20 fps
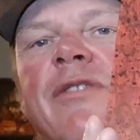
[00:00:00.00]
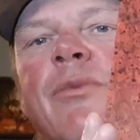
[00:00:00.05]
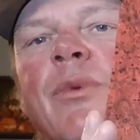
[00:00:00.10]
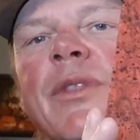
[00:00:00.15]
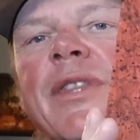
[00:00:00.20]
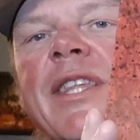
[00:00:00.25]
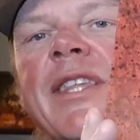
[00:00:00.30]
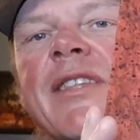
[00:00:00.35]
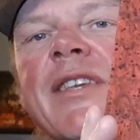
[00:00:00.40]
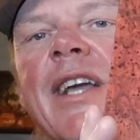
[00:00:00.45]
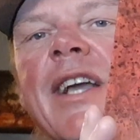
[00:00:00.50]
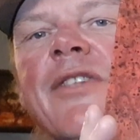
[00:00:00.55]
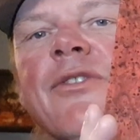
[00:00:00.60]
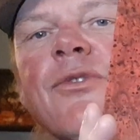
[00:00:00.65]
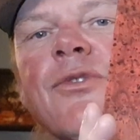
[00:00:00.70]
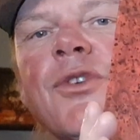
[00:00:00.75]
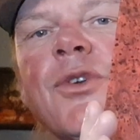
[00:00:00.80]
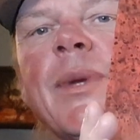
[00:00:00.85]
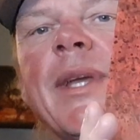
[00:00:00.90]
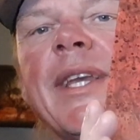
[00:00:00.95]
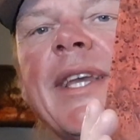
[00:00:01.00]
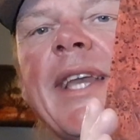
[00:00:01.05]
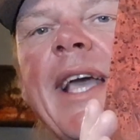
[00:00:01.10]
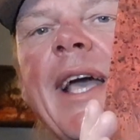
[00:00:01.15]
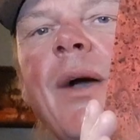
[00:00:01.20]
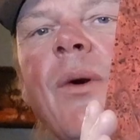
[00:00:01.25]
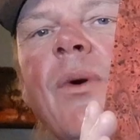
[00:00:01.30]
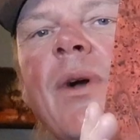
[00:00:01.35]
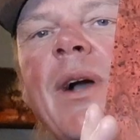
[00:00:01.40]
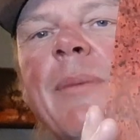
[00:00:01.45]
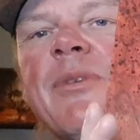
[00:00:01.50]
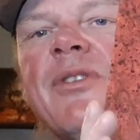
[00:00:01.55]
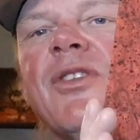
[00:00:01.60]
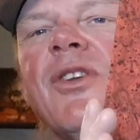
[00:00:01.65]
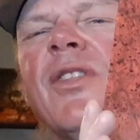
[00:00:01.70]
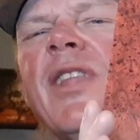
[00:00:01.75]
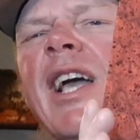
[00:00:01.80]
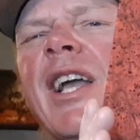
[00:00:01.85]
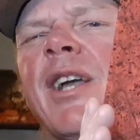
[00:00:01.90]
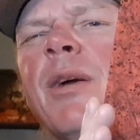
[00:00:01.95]
what these guys are doing now. I'm
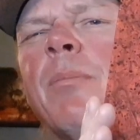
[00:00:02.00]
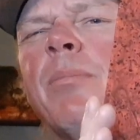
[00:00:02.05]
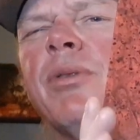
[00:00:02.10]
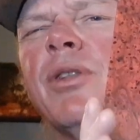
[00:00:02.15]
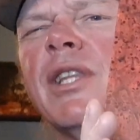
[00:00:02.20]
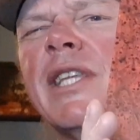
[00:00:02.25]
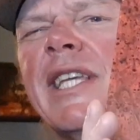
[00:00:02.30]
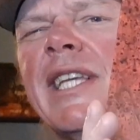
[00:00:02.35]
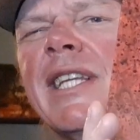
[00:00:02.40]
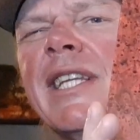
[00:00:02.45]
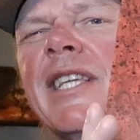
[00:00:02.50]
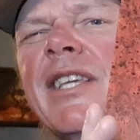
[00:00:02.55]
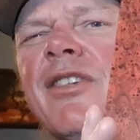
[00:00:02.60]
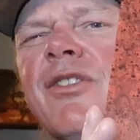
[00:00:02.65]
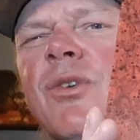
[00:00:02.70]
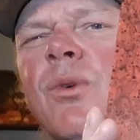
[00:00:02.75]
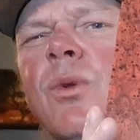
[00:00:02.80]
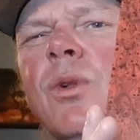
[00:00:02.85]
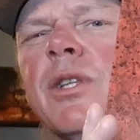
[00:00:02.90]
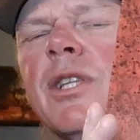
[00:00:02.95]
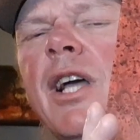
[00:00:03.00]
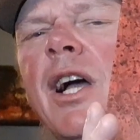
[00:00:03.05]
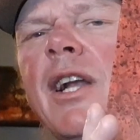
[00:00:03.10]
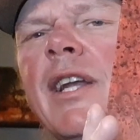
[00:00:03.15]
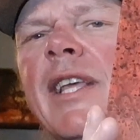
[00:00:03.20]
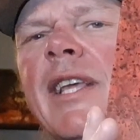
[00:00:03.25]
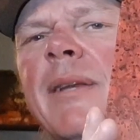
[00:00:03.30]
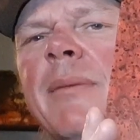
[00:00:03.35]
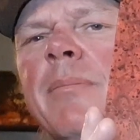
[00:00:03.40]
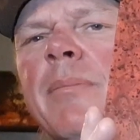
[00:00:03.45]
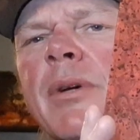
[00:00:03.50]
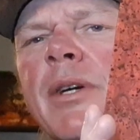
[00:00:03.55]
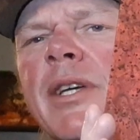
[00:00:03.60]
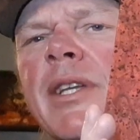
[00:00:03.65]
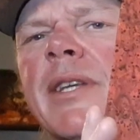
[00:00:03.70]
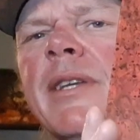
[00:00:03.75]
still not completely sold on it, but